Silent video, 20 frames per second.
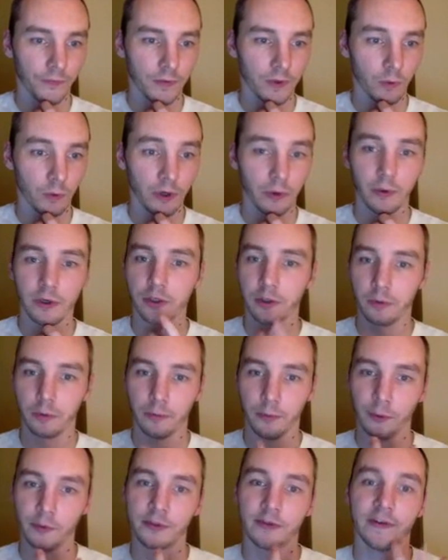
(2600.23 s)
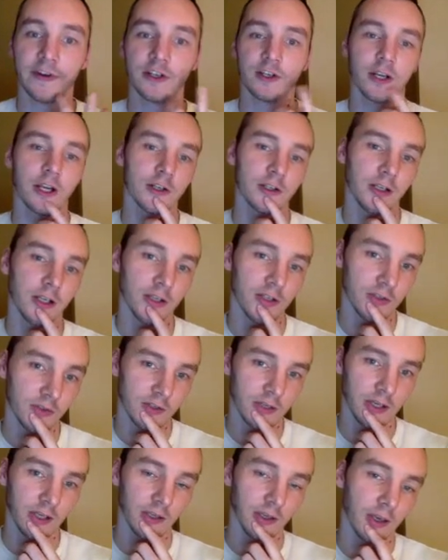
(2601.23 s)
what I want to do with boomers eventually actually is
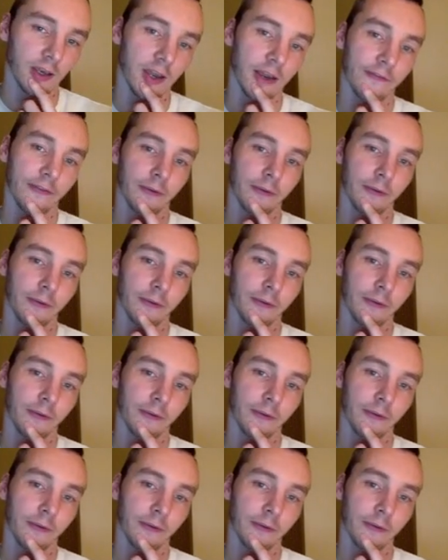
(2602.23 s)
like have